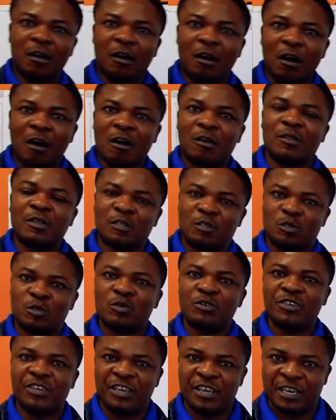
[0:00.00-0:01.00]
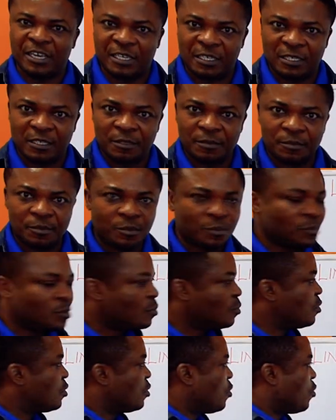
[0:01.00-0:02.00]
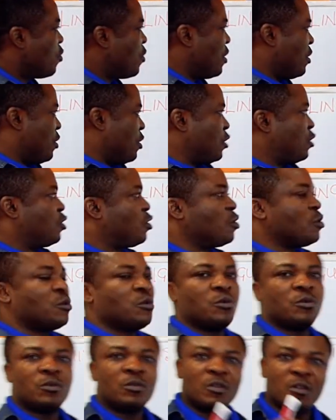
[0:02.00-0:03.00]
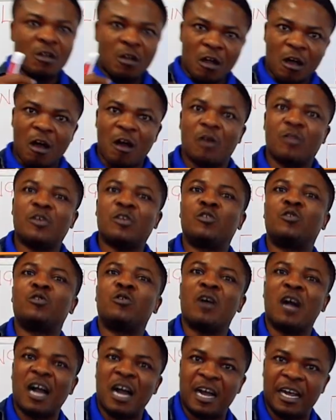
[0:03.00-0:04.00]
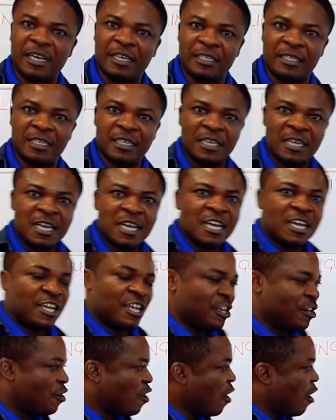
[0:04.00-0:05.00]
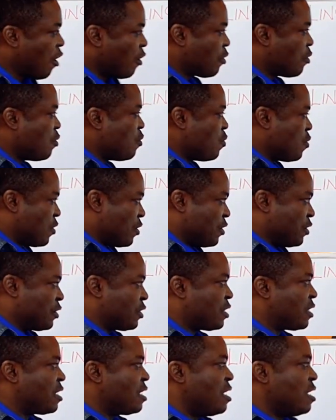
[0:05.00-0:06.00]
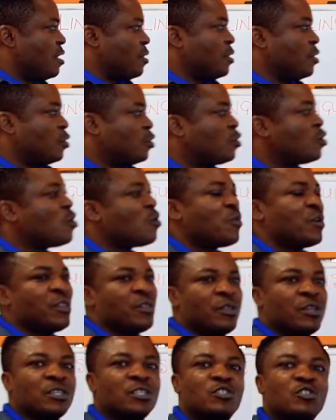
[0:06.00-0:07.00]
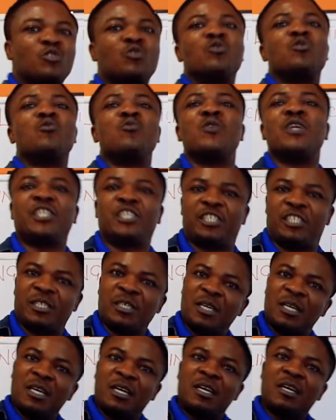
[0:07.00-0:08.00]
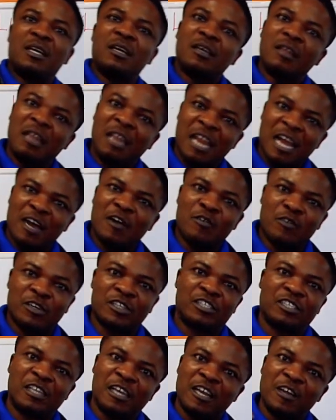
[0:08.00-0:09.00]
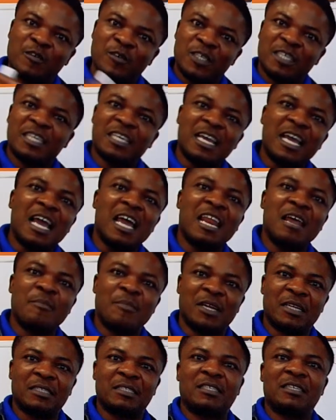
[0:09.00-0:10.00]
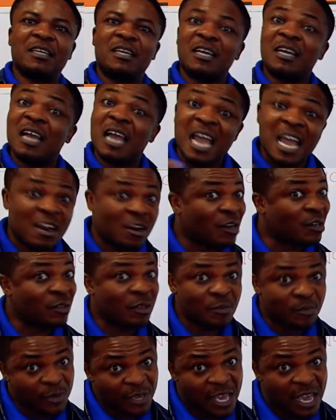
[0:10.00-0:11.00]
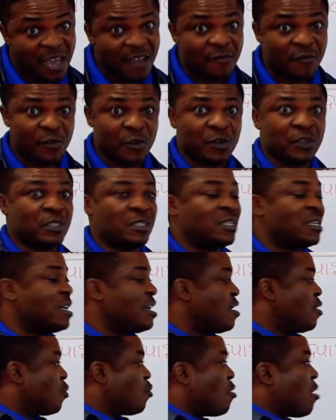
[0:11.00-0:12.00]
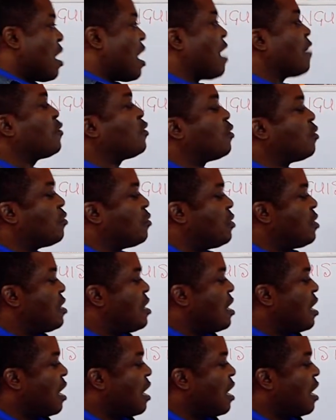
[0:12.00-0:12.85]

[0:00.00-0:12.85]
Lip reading: are the two ears. Window 2 are the two eyes. In other words, the two windows through which language, linguistic elements, and other behaviors will have to